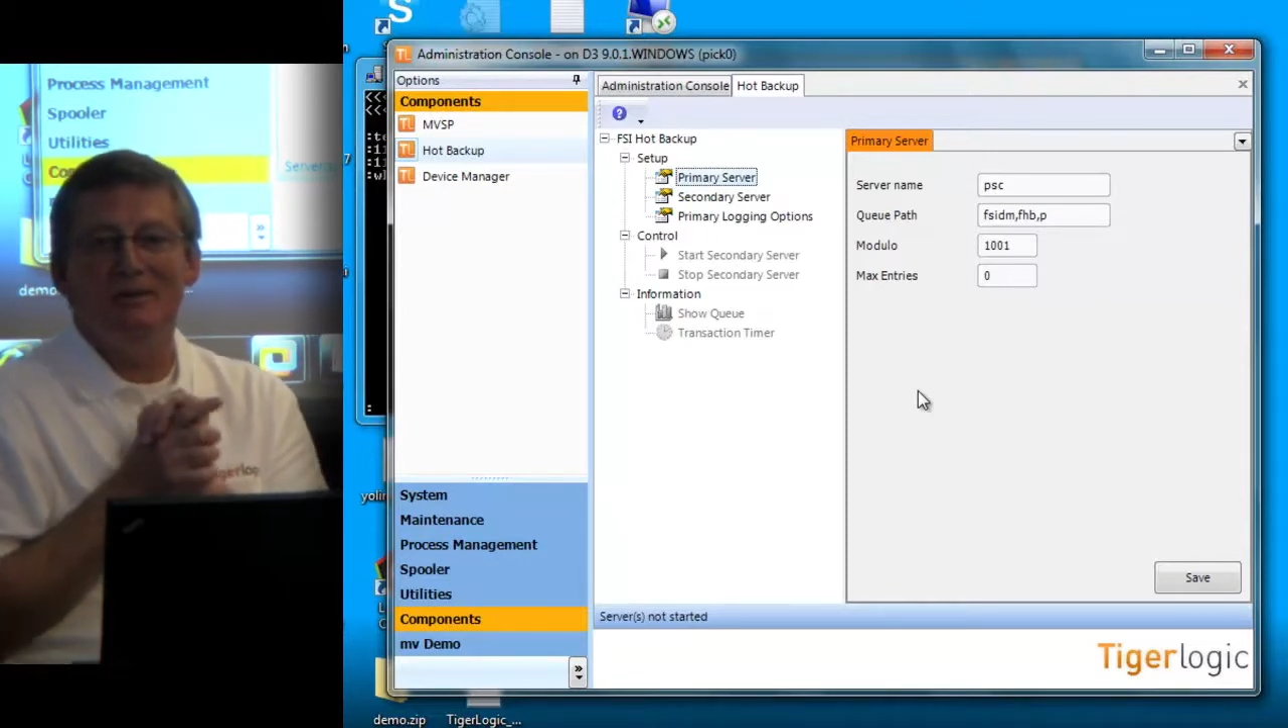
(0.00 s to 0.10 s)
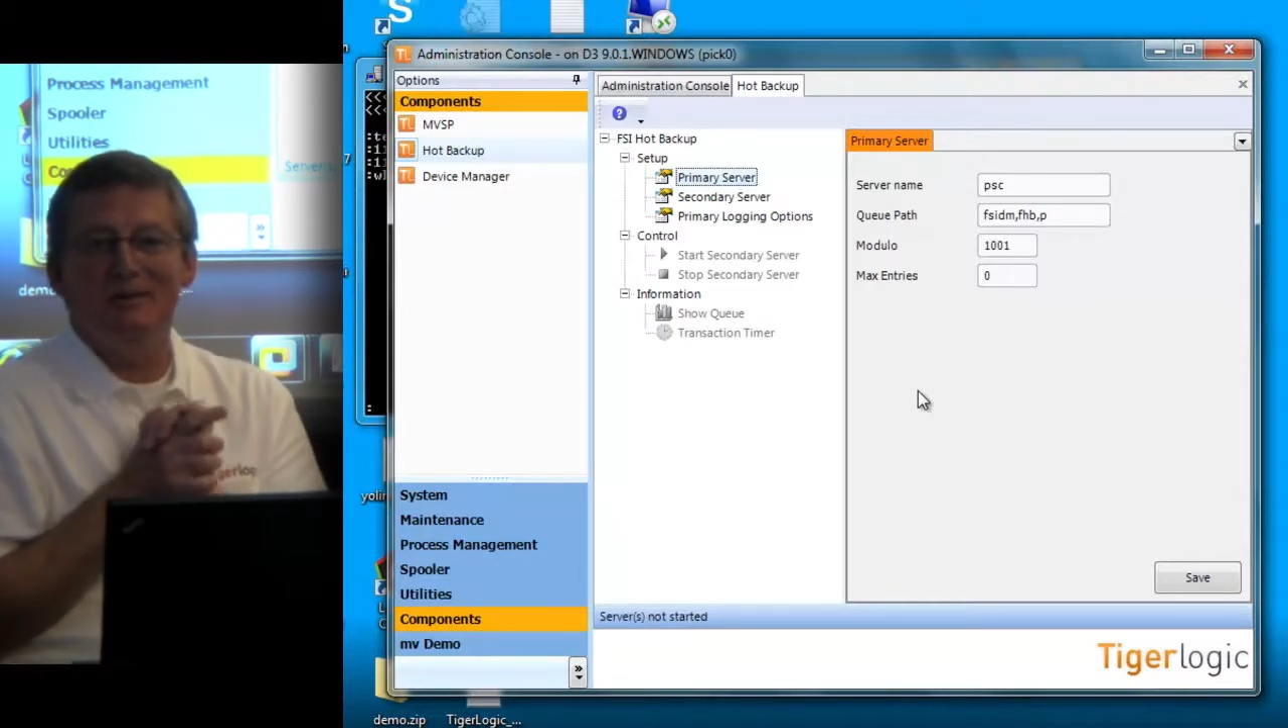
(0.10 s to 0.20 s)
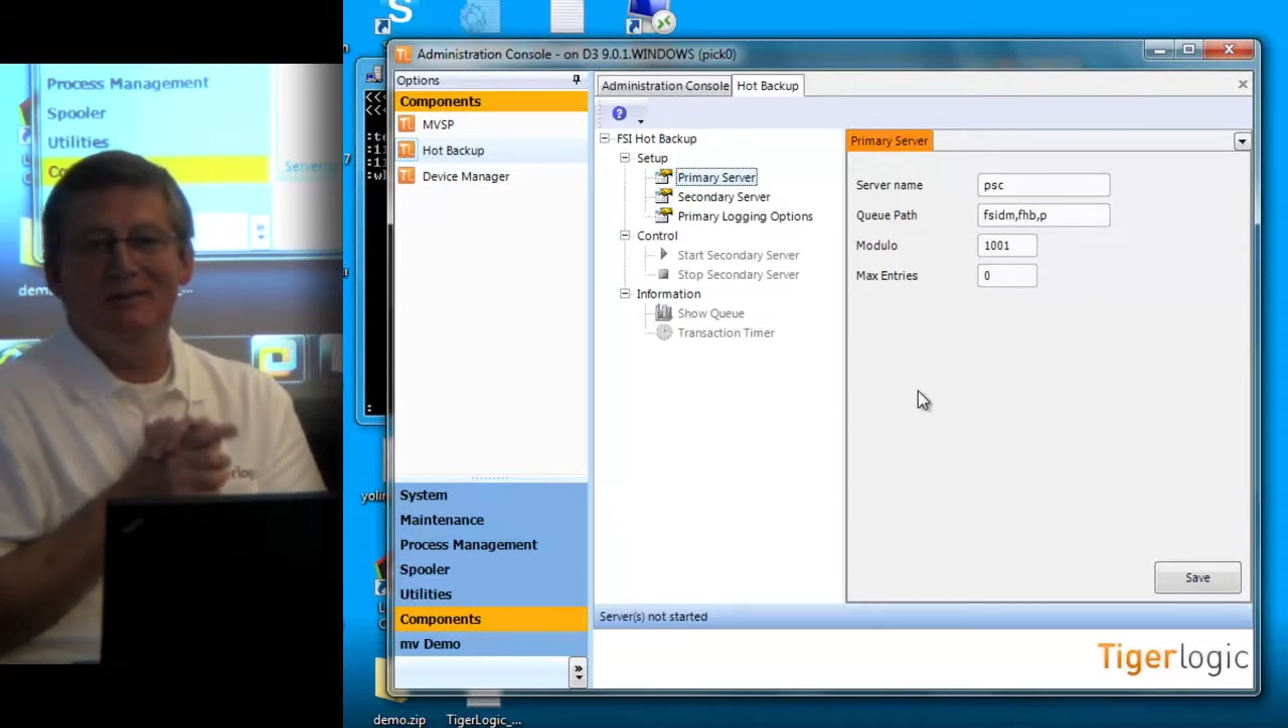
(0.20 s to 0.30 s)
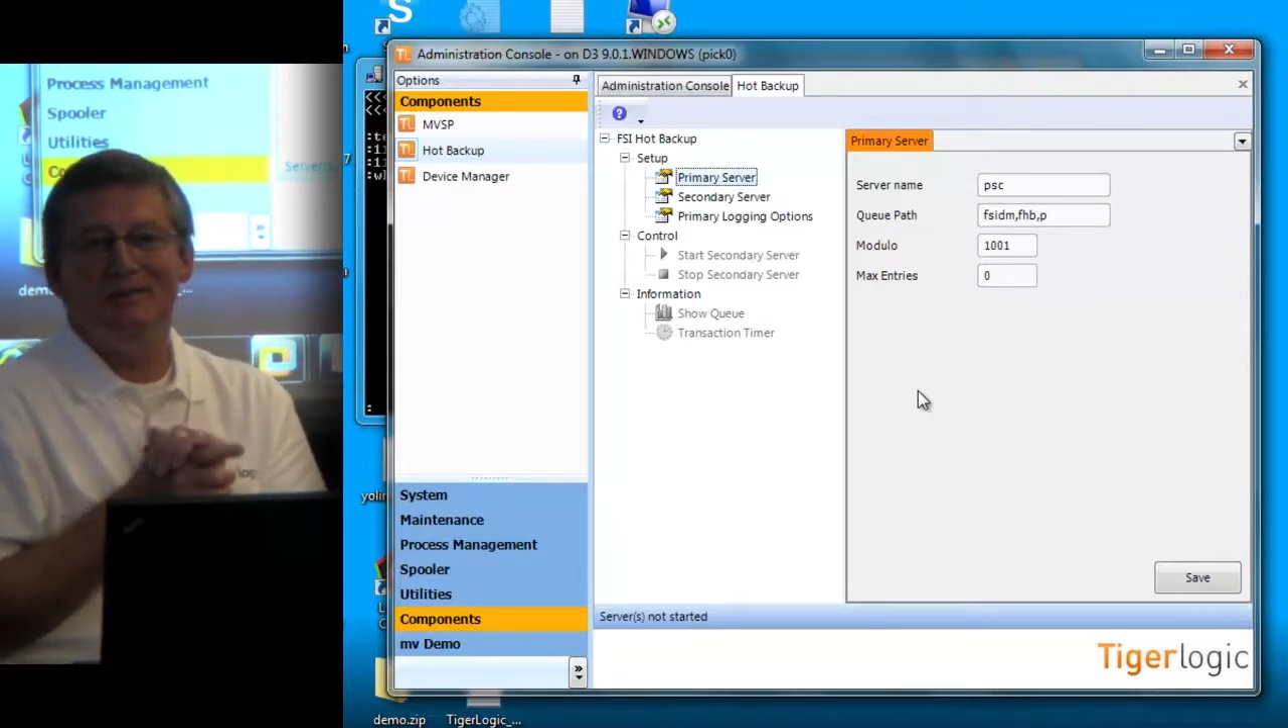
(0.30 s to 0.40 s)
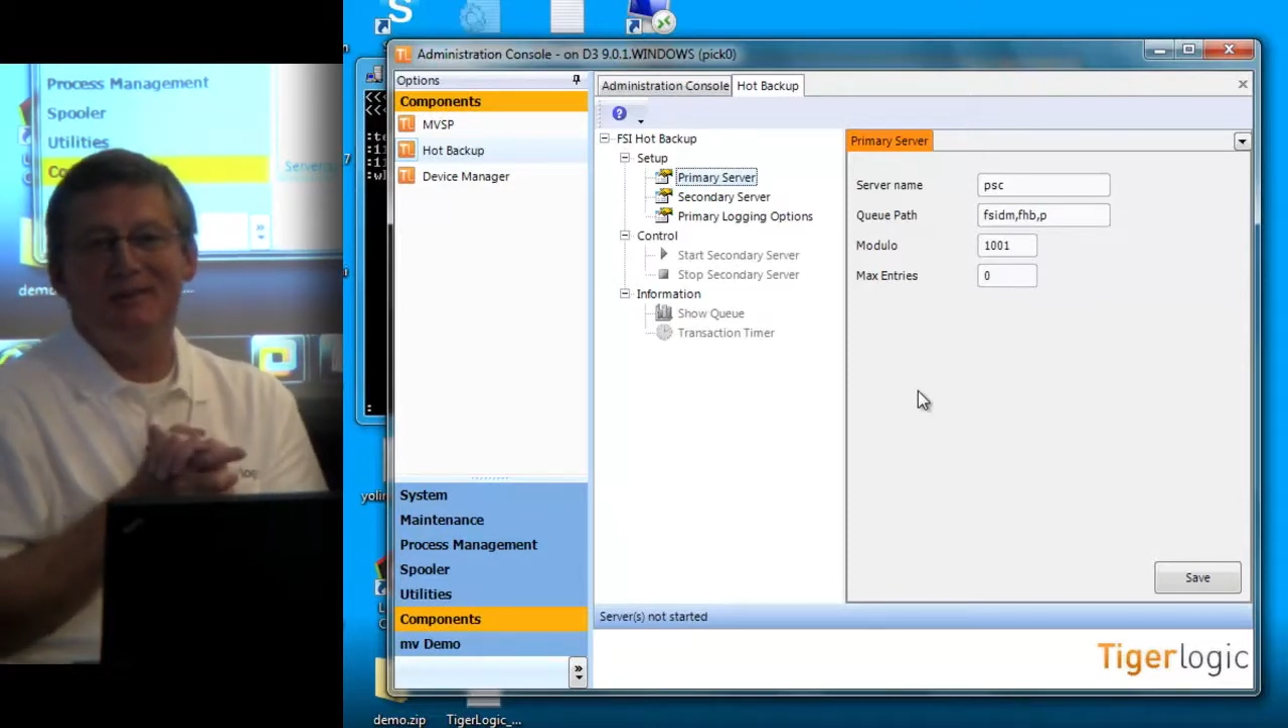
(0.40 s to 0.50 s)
or